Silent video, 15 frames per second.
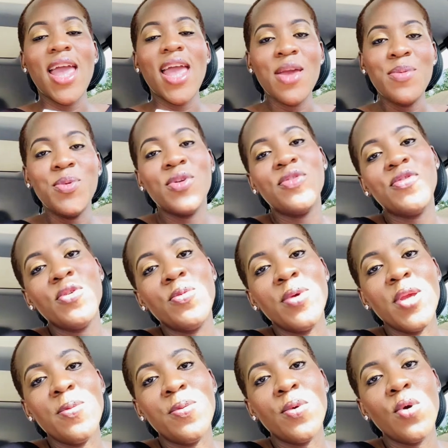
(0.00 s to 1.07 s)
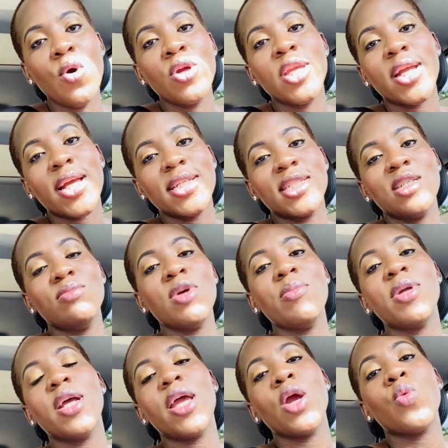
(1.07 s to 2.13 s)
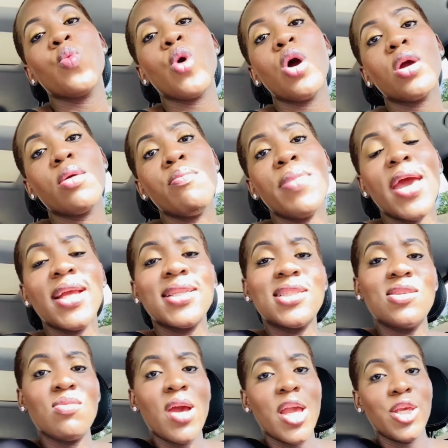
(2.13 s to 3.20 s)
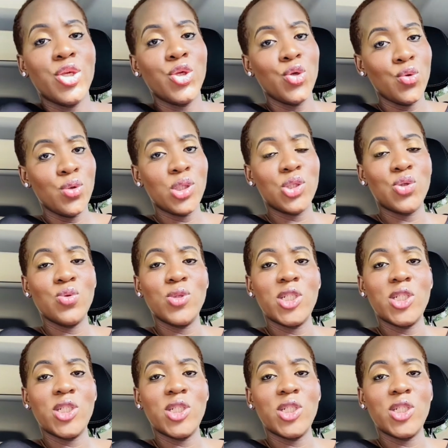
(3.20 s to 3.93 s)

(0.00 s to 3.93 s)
Hey beautiful people, Onyekachi Mbemena, and welcome back to my YouTube